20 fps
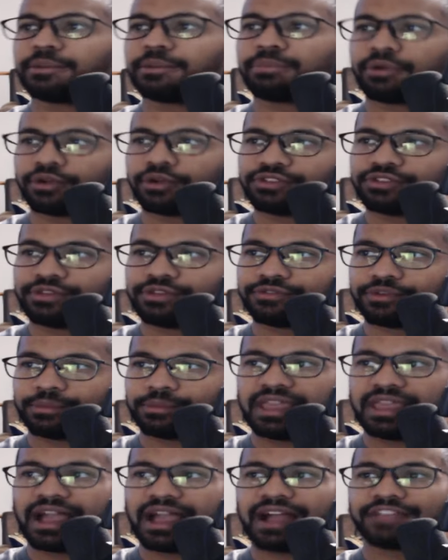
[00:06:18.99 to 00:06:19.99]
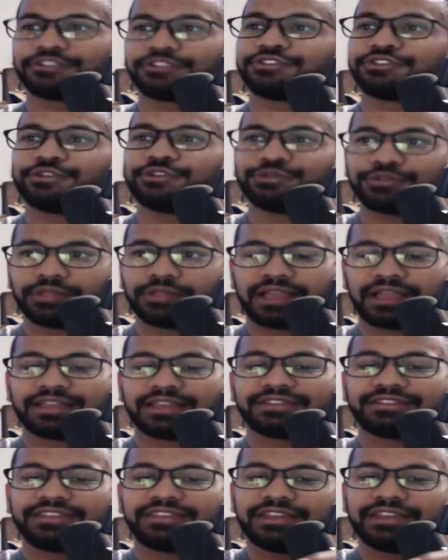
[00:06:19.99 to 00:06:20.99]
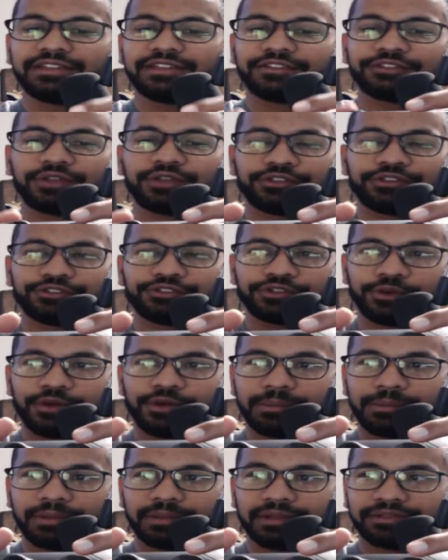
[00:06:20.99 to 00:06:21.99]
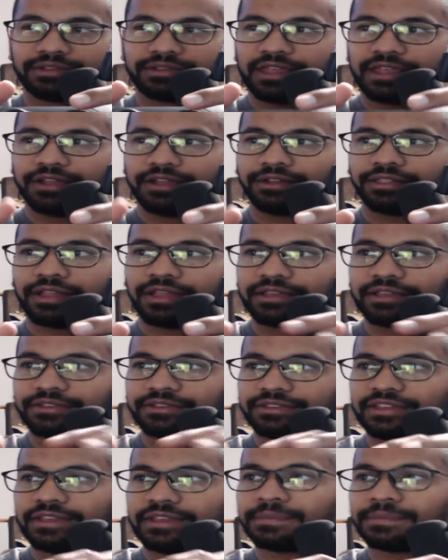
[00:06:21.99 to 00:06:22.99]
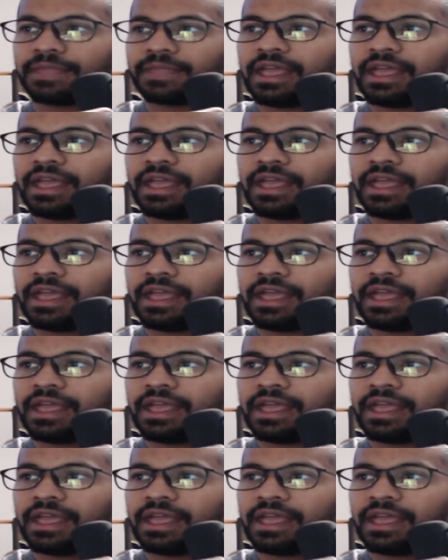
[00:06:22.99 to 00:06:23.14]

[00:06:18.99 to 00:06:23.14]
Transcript: Percy, for me, I just use legacy, so I just go ahead and press A on legacy.